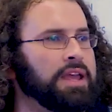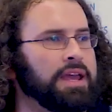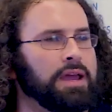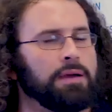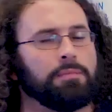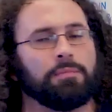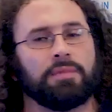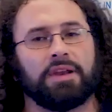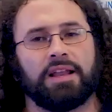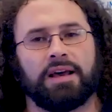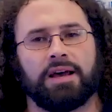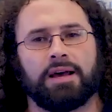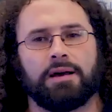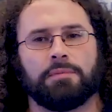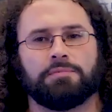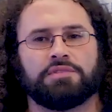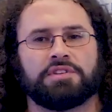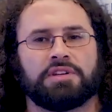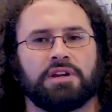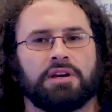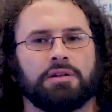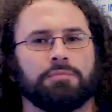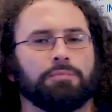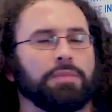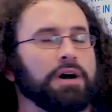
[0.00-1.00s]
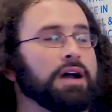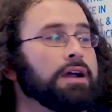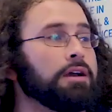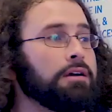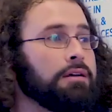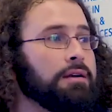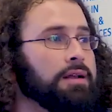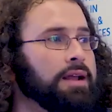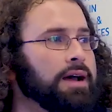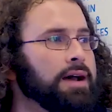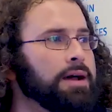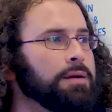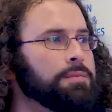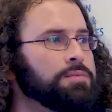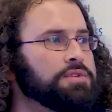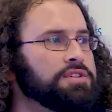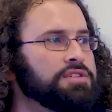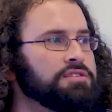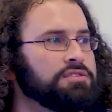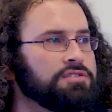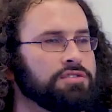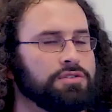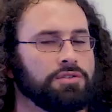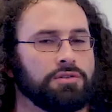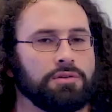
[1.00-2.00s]
chem labs and bio
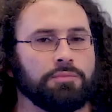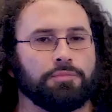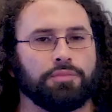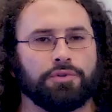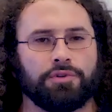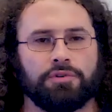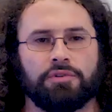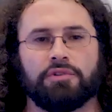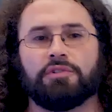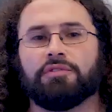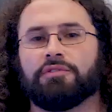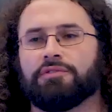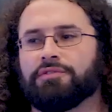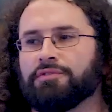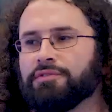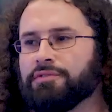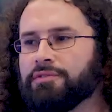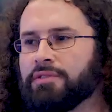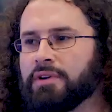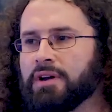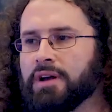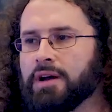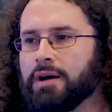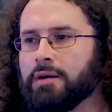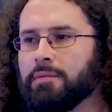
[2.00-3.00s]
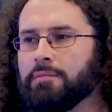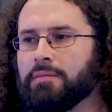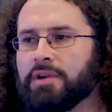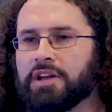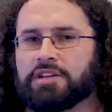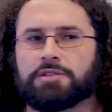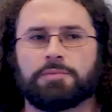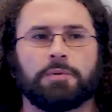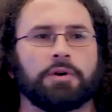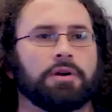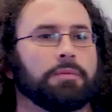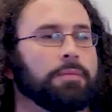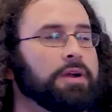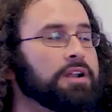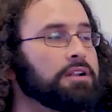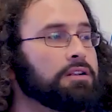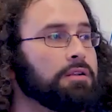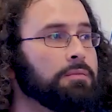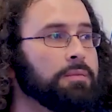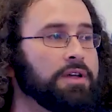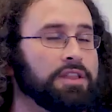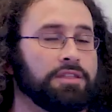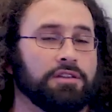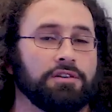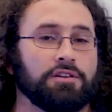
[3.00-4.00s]
labs to improve
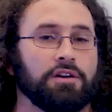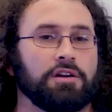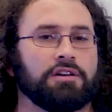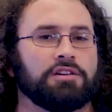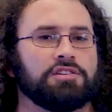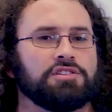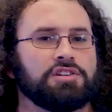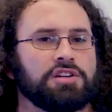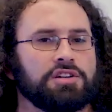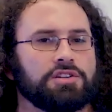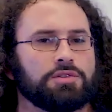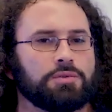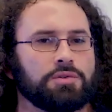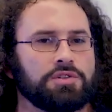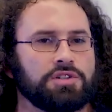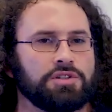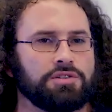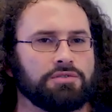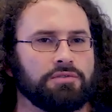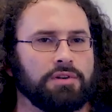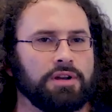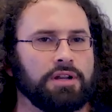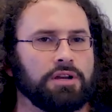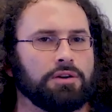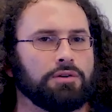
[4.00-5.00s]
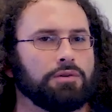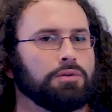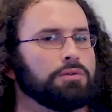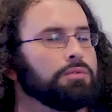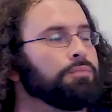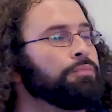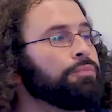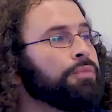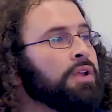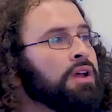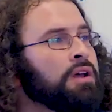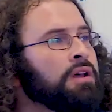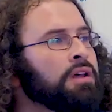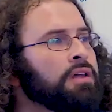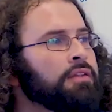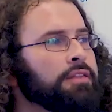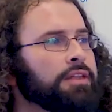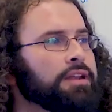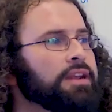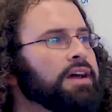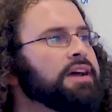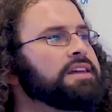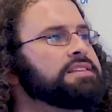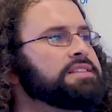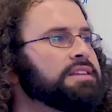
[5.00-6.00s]
experimental methodologies, which is really cool.
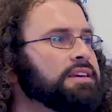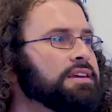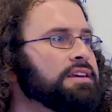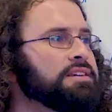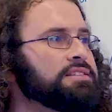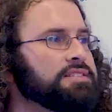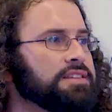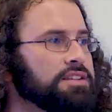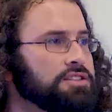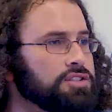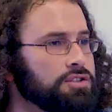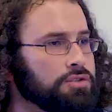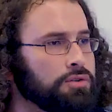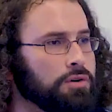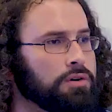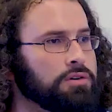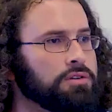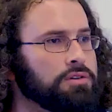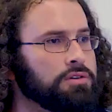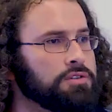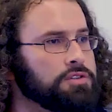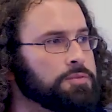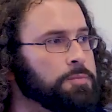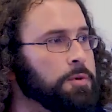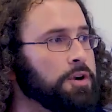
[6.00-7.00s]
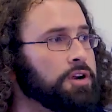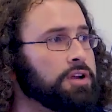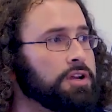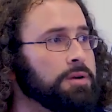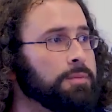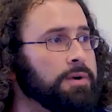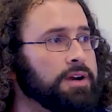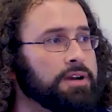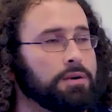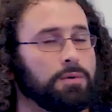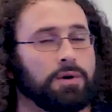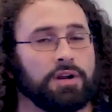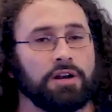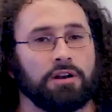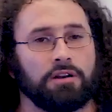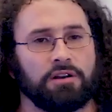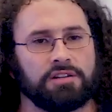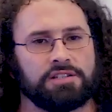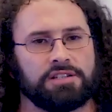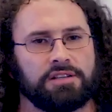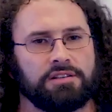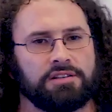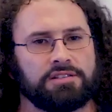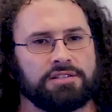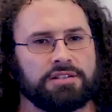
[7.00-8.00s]
The nice thing is, it's spoken about quite a
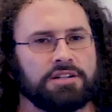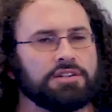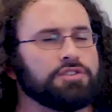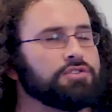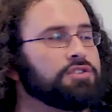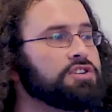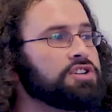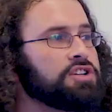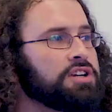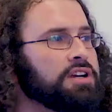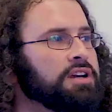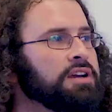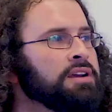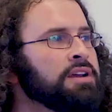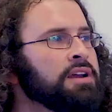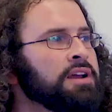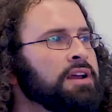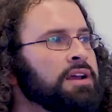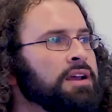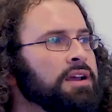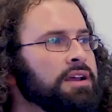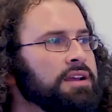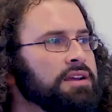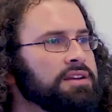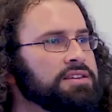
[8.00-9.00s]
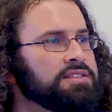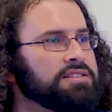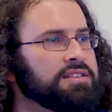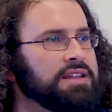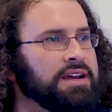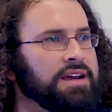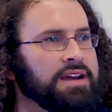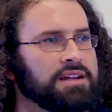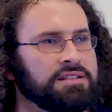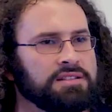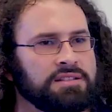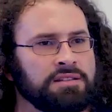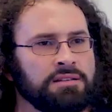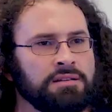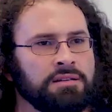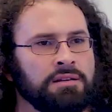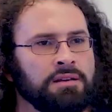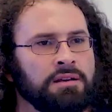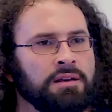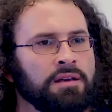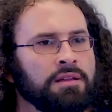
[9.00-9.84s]
lot in this literature, is that